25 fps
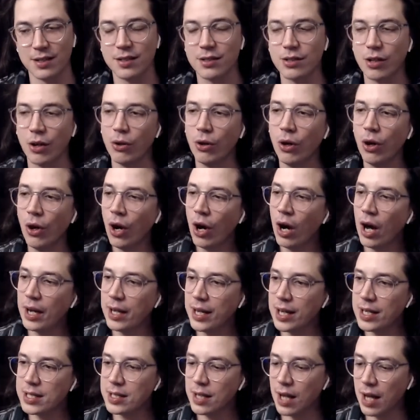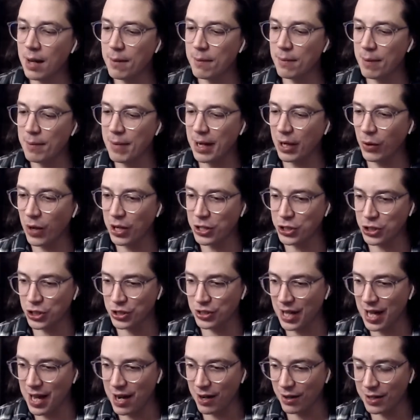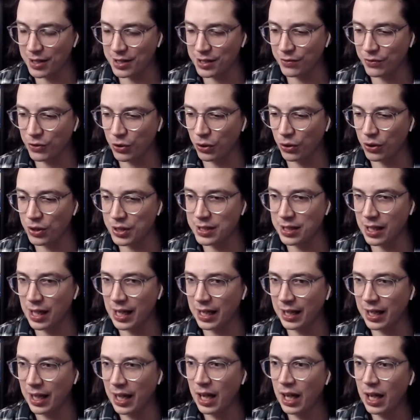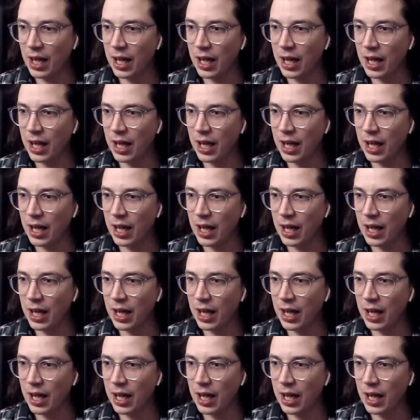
So I guess my question there is, of course, like,